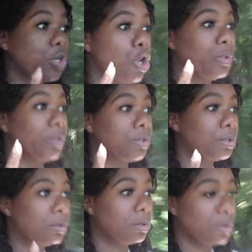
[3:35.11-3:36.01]
to go
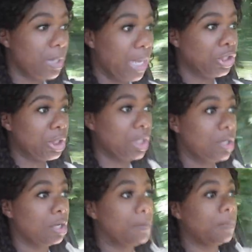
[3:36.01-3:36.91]
to
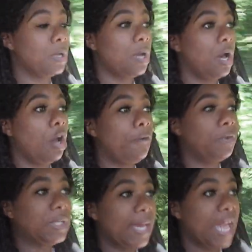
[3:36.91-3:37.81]
H&M.
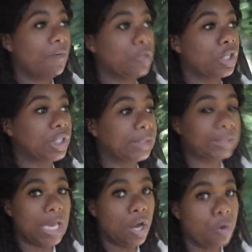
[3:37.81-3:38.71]
Hopefully they have a good
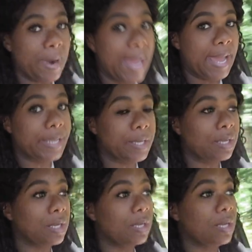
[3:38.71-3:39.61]
sale rack
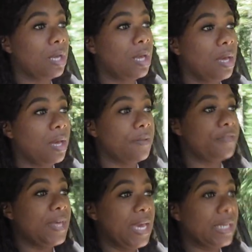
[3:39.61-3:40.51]

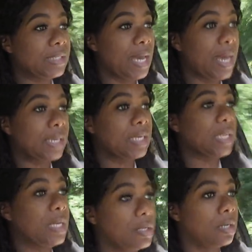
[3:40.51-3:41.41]
that I
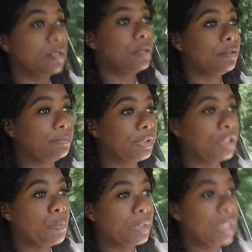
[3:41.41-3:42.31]
can
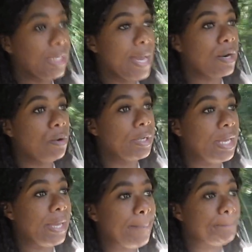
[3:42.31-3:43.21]
see what they got on
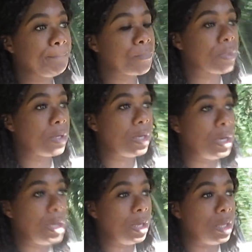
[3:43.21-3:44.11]
that.
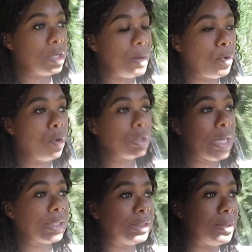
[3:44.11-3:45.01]
And then I'm going,
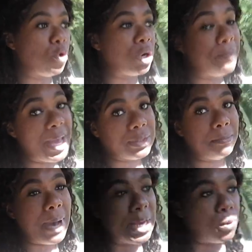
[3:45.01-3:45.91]
like I said, I'm going to Bath
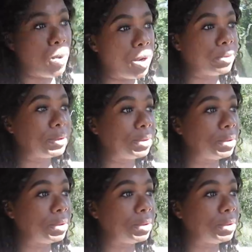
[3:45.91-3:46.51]
& Body Works